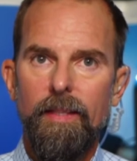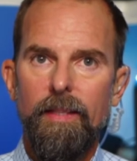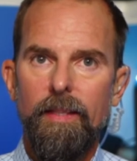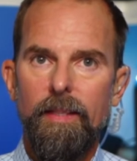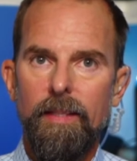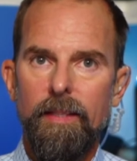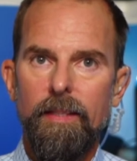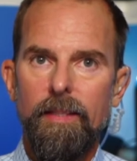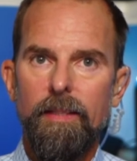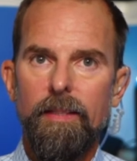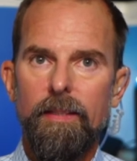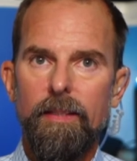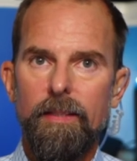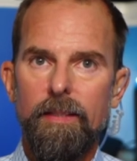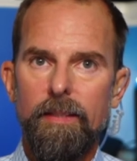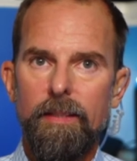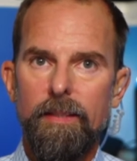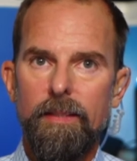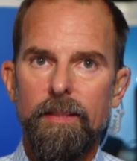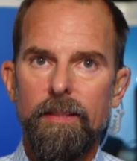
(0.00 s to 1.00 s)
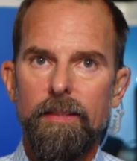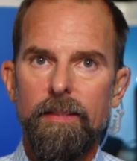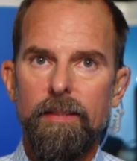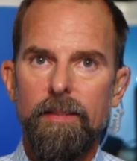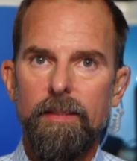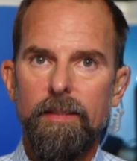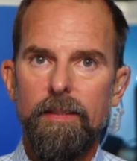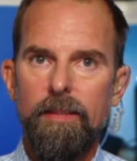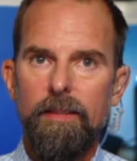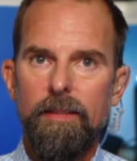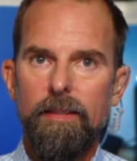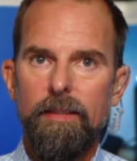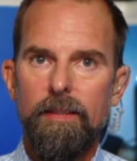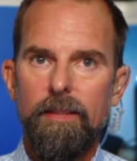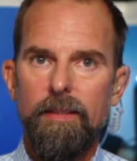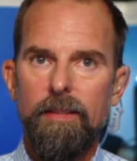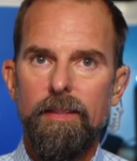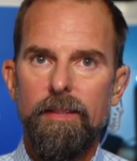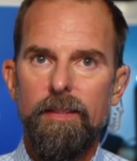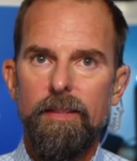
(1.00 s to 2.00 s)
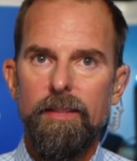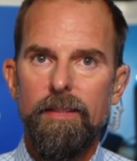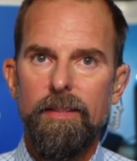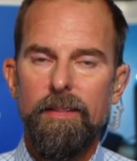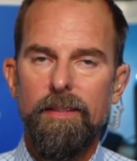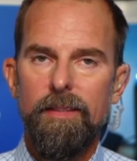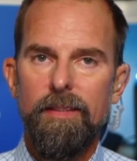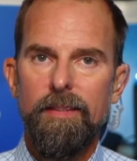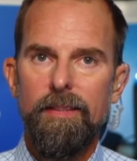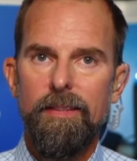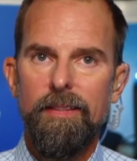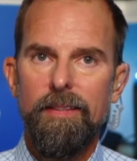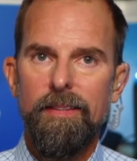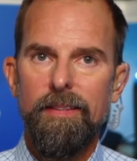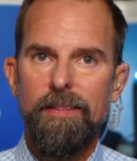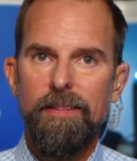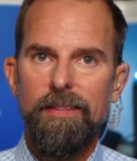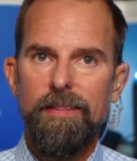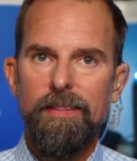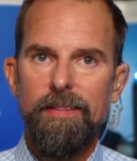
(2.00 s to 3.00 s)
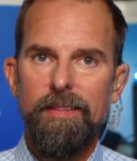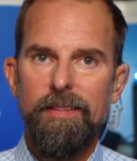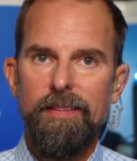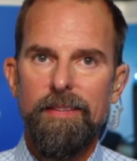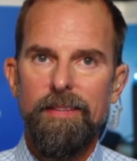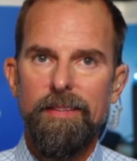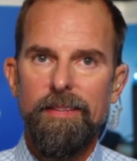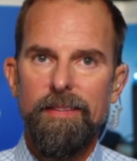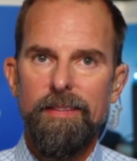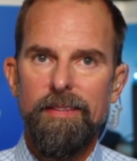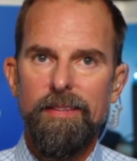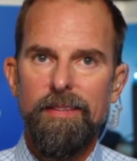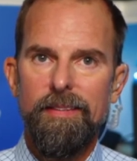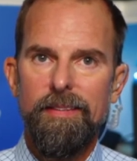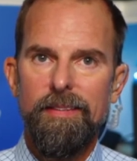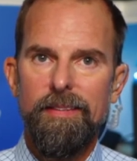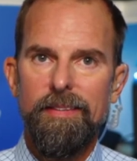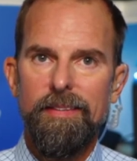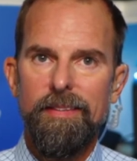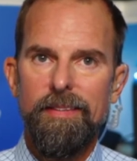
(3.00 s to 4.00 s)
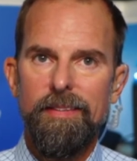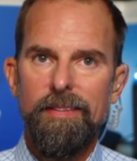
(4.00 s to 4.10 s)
This person isn't speaking.